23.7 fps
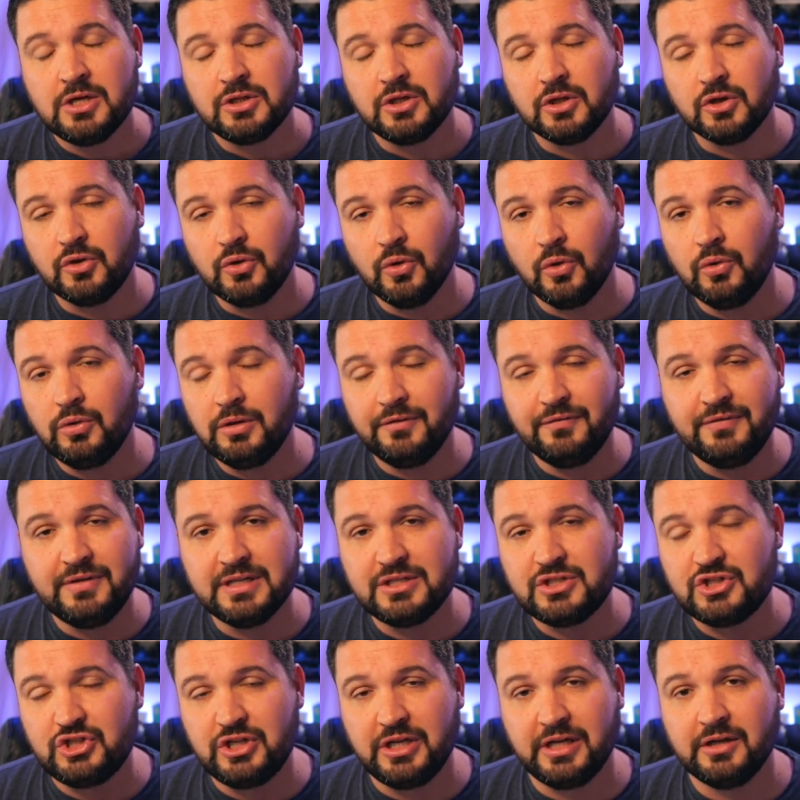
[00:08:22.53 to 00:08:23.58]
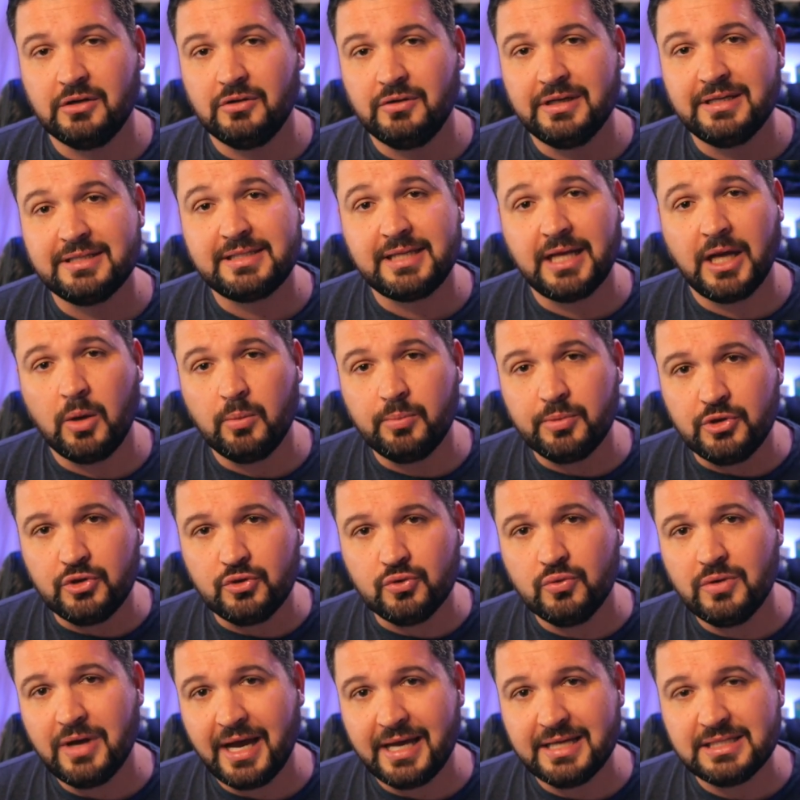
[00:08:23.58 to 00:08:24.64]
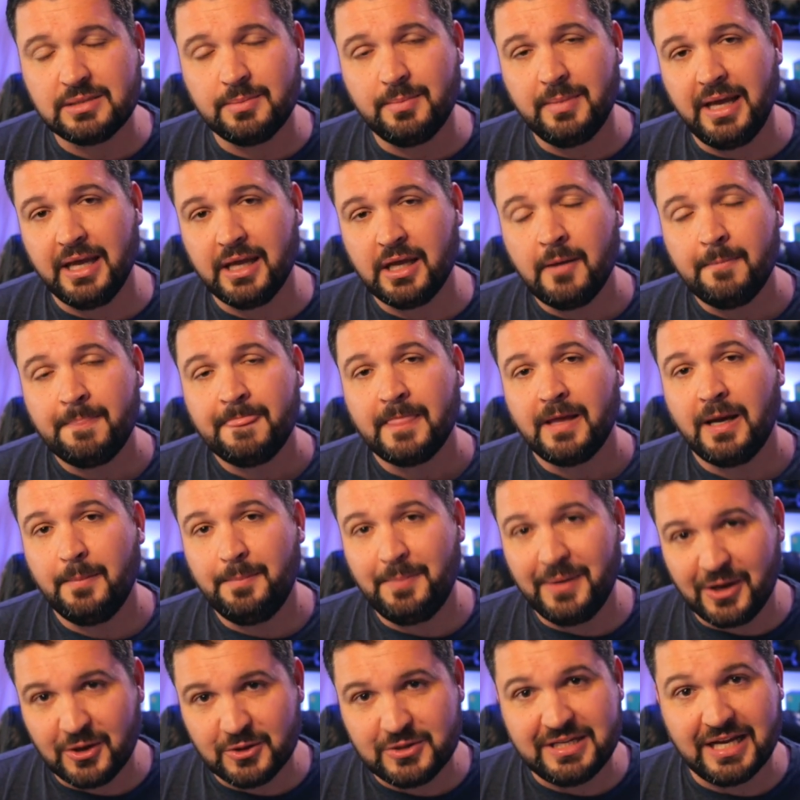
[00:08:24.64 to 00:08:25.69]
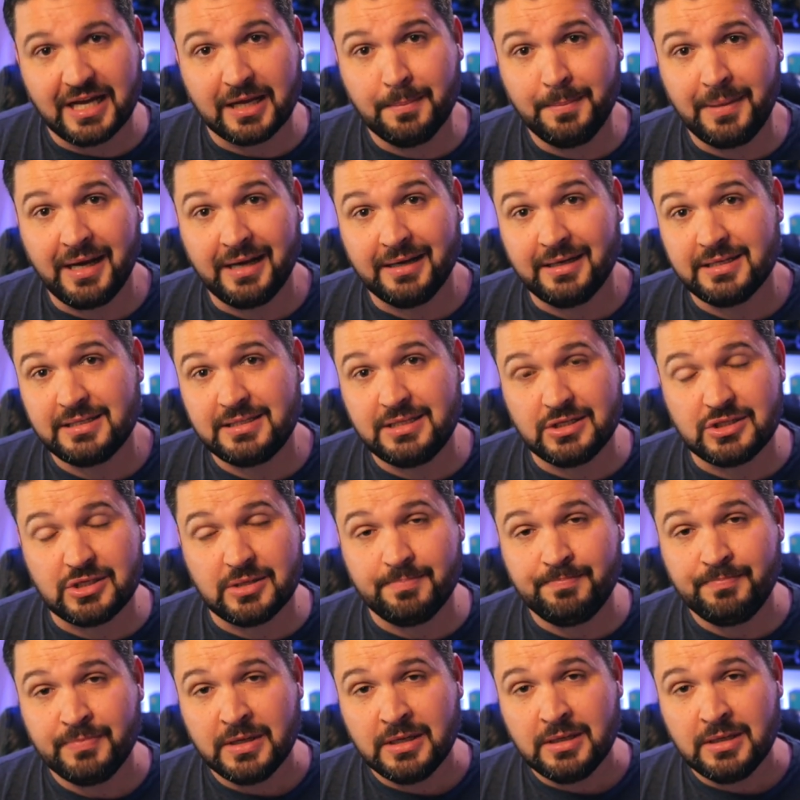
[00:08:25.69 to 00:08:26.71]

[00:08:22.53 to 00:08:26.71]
the goal of this channel is to help you guys make a better tech buying decision.